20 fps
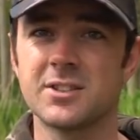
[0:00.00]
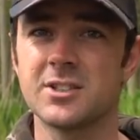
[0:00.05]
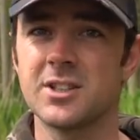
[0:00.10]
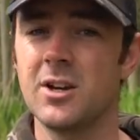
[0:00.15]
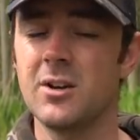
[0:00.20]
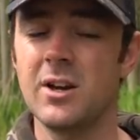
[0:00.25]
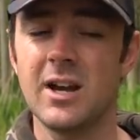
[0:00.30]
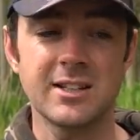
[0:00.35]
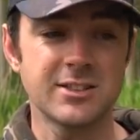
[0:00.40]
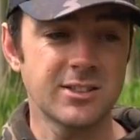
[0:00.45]

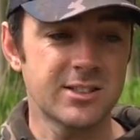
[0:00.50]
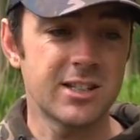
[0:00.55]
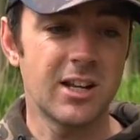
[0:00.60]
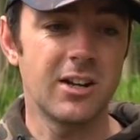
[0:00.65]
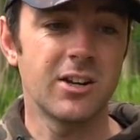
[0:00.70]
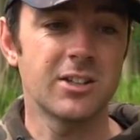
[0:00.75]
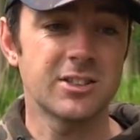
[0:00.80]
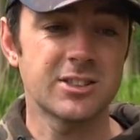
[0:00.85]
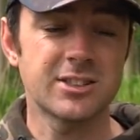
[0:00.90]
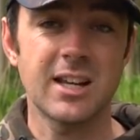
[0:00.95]
So as I say,
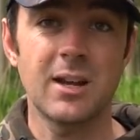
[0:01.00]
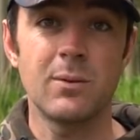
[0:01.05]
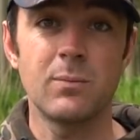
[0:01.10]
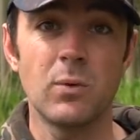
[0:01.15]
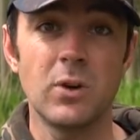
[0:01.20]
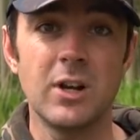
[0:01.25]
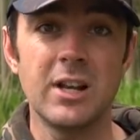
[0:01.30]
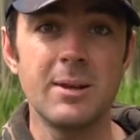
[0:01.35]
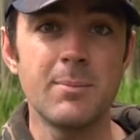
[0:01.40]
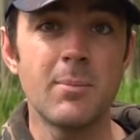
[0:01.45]
I'm gonna stay
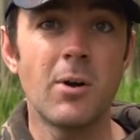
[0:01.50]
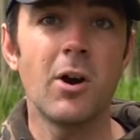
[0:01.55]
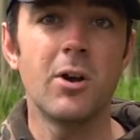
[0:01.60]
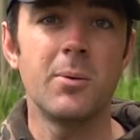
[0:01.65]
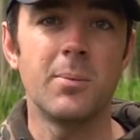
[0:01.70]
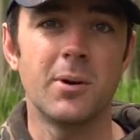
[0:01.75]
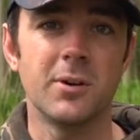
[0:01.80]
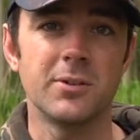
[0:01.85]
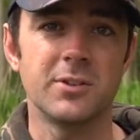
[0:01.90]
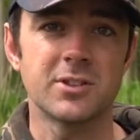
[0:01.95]
really
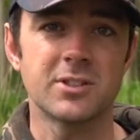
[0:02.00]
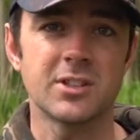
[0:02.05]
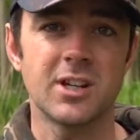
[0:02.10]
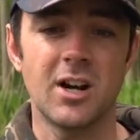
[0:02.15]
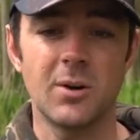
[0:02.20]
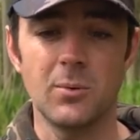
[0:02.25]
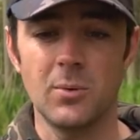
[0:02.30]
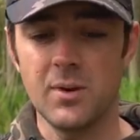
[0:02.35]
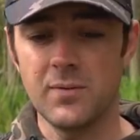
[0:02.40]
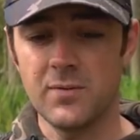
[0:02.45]
mobile to
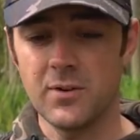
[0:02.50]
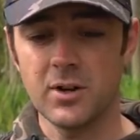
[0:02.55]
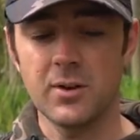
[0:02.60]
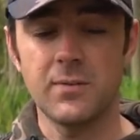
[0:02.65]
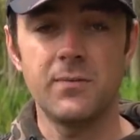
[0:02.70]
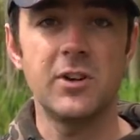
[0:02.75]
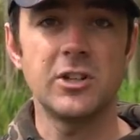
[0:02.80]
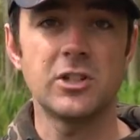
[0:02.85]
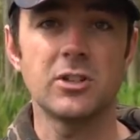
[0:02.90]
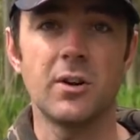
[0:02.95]
start with. I'm gonna
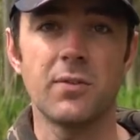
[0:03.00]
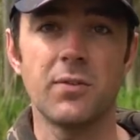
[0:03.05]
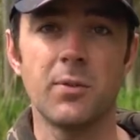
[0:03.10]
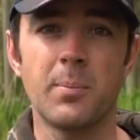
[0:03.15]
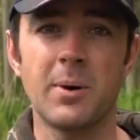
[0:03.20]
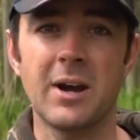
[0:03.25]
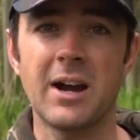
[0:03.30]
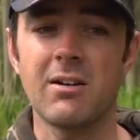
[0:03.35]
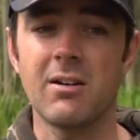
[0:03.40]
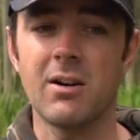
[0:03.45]
fish off the
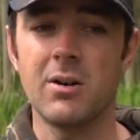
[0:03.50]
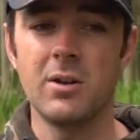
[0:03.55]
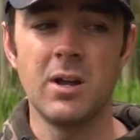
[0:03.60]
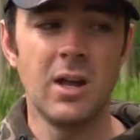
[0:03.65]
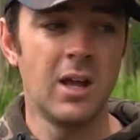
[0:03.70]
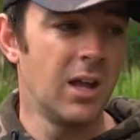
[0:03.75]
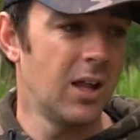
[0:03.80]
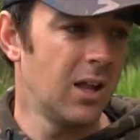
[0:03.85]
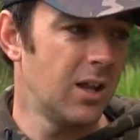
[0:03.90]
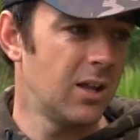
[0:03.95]
barrow.
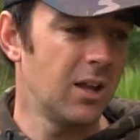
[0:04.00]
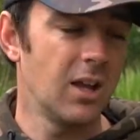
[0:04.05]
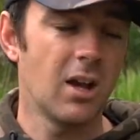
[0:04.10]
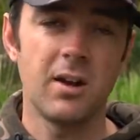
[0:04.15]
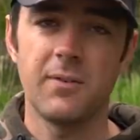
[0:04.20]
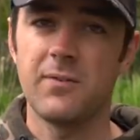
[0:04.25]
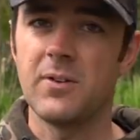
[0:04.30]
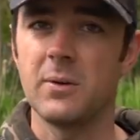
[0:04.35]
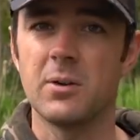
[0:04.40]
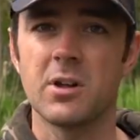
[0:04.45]
The
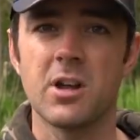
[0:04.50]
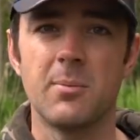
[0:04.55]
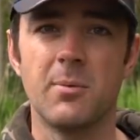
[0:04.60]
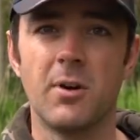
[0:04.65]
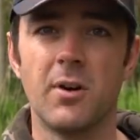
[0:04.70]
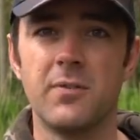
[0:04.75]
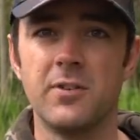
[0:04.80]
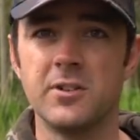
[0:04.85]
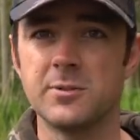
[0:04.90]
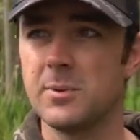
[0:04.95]
only thing that'll come
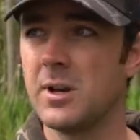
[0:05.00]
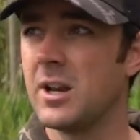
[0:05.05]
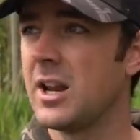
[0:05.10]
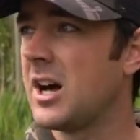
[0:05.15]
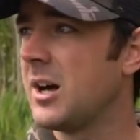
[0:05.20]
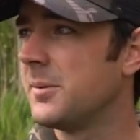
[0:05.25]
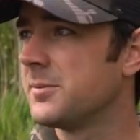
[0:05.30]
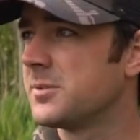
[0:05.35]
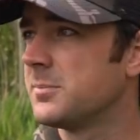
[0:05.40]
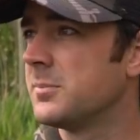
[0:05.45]
off is my
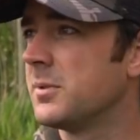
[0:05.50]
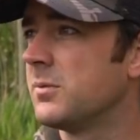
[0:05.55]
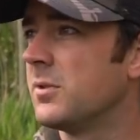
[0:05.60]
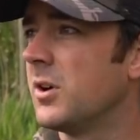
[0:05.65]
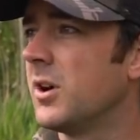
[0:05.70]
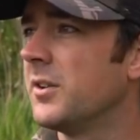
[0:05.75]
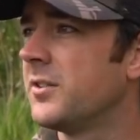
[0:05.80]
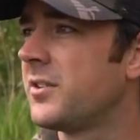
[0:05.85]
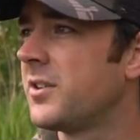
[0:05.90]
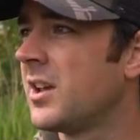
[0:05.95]
alarms and my
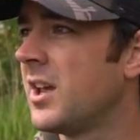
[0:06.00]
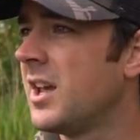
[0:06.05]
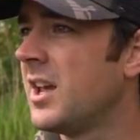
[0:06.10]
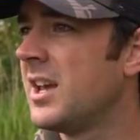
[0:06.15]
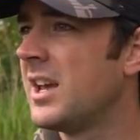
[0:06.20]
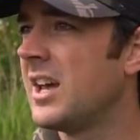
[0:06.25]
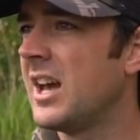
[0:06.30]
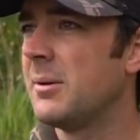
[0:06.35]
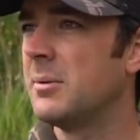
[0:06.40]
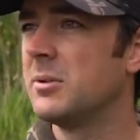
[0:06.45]
rods,
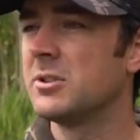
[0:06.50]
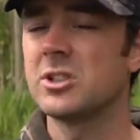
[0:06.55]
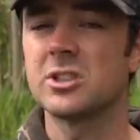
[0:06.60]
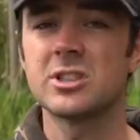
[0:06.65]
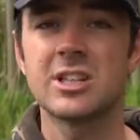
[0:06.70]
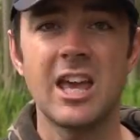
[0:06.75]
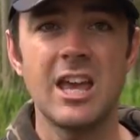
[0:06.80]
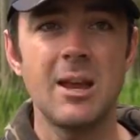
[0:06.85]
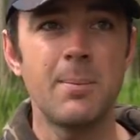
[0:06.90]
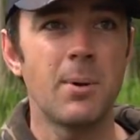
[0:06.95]
and we'll
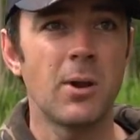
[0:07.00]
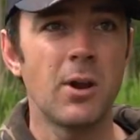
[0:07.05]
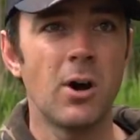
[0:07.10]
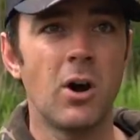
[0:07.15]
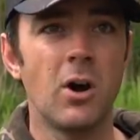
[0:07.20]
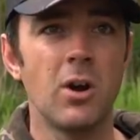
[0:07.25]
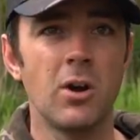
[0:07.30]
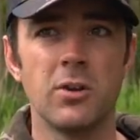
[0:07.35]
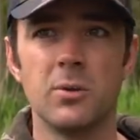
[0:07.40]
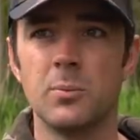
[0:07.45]
just keep an eye
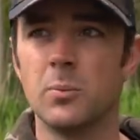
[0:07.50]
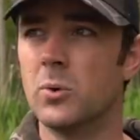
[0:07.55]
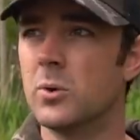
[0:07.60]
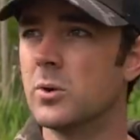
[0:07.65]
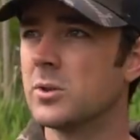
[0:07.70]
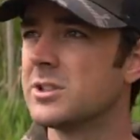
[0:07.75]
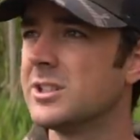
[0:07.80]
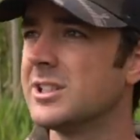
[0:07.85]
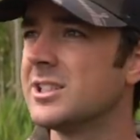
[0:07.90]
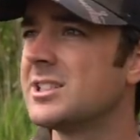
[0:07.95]
on the
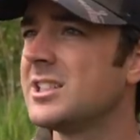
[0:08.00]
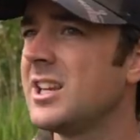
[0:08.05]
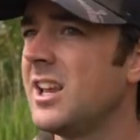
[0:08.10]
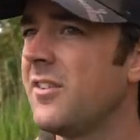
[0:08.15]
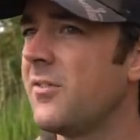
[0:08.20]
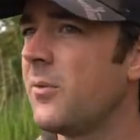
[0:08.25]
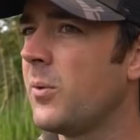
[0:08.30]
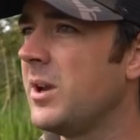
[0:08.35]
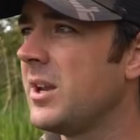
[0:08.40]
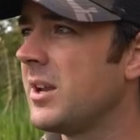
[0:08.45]
water, see
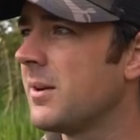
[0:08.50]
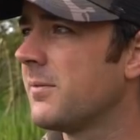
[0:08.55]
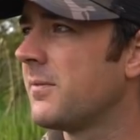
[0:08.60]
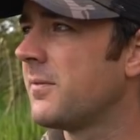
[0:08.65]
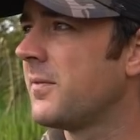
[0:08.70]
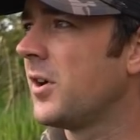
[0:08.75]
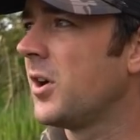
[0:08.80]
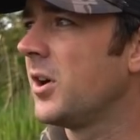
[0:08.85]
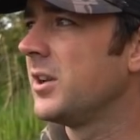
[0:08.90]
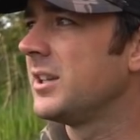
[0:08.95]
if we can
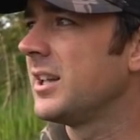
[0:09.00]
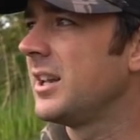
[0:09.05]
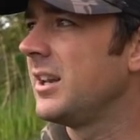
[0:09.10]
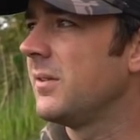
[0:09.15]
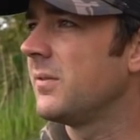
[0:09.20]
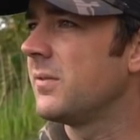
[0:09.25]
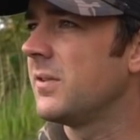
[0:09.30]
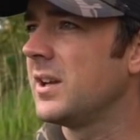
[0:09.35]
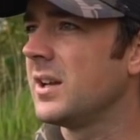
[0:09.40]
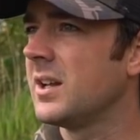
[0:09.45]
find
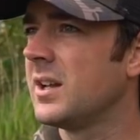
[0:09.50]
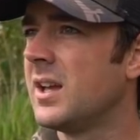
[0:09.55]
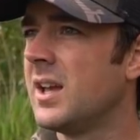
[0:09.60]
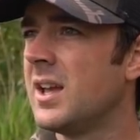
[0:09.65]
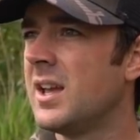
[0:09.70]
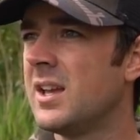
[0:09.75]
anything.